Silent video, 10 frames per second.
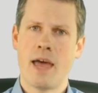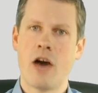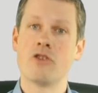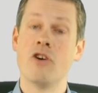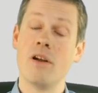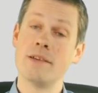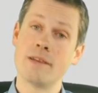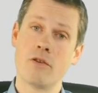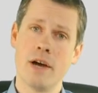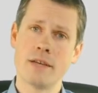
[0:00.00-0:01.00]
How tall is
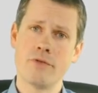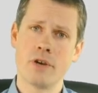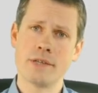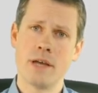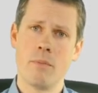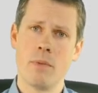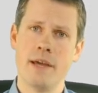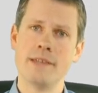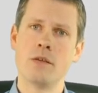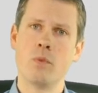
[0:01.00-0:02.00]
the grass, for example?
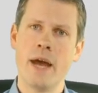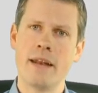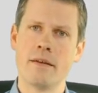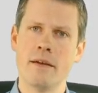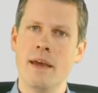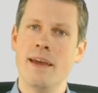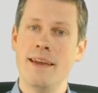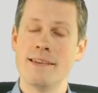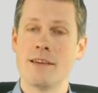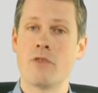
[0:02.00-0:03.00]
Is it wet?
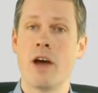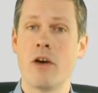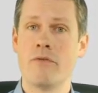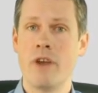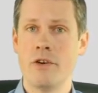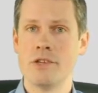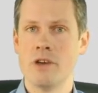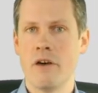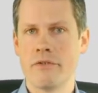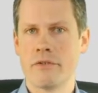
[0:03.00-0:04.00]
Is the ground very
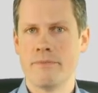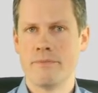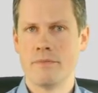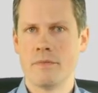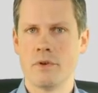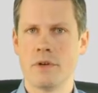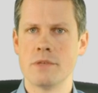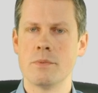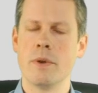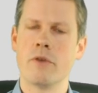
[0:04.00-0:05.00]
soft? So
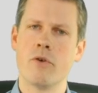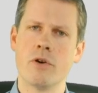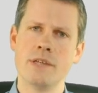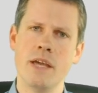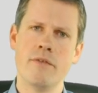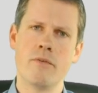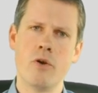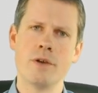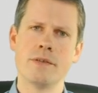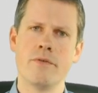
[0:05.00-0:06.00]
this would be, of course, even
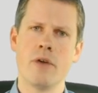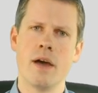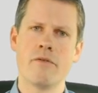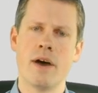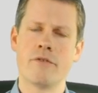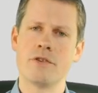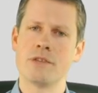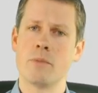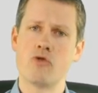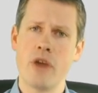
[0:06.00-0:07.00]
worse if you have, after
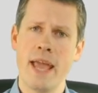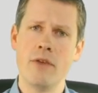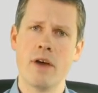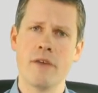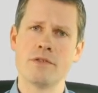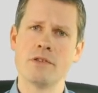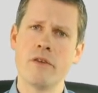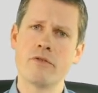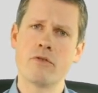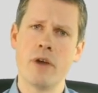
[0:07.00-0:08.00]
some rain, you have
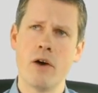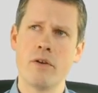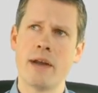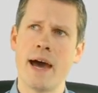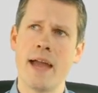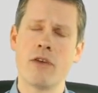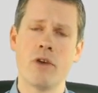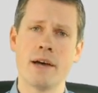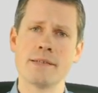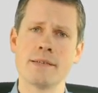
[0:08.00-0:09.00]
soft ground, high
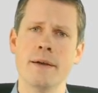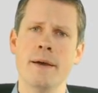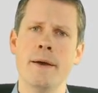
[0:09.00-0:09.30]
grass.